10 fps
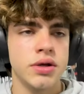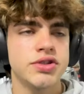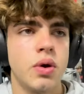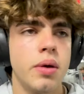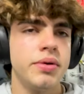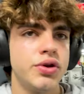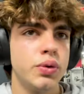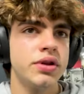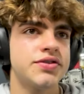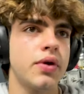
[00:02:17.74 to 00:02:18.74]
right, so I've been
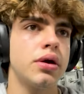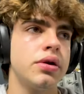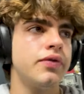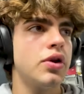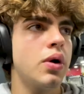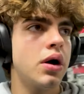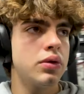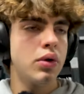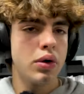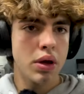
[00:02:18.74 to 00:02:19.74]
doing this for I don't even know how
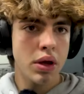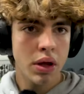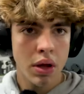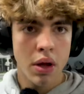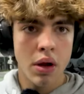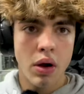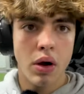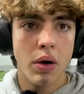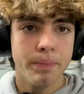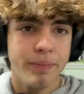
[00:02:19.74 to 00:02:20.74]
long.
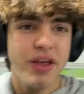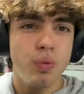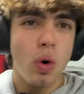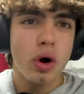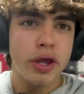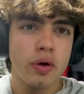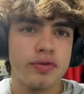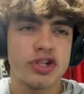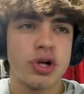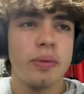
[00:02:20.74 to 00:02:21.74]
Me walking off
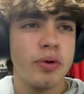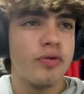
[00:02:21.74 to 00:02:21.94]
the treadmill